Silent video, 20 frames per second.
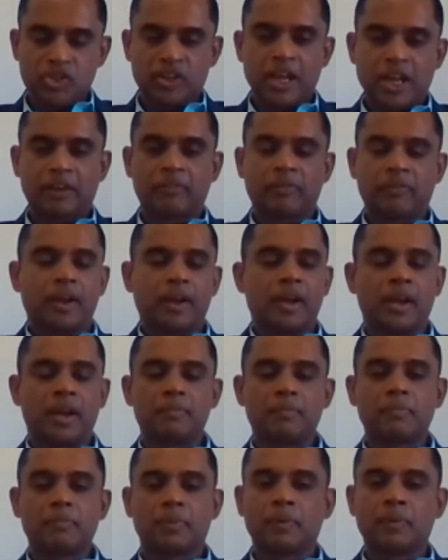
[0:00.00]
that will
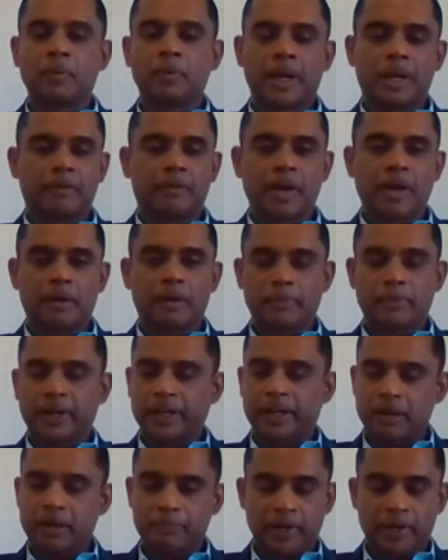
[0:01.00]
improve
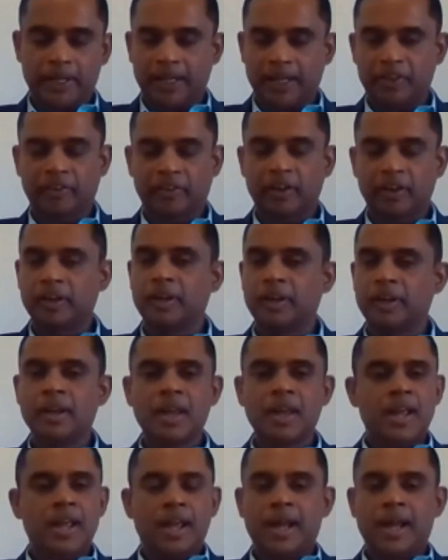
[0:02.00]
environmental protection,
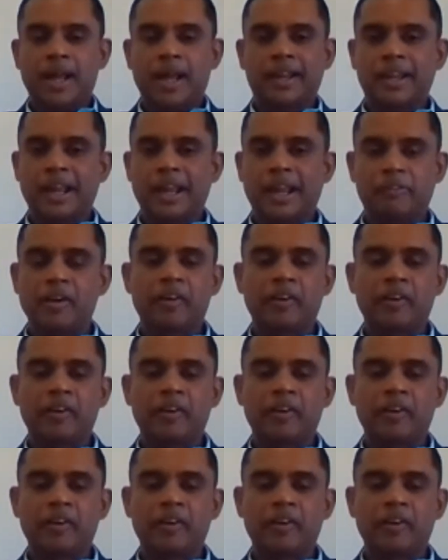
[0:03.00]
and that will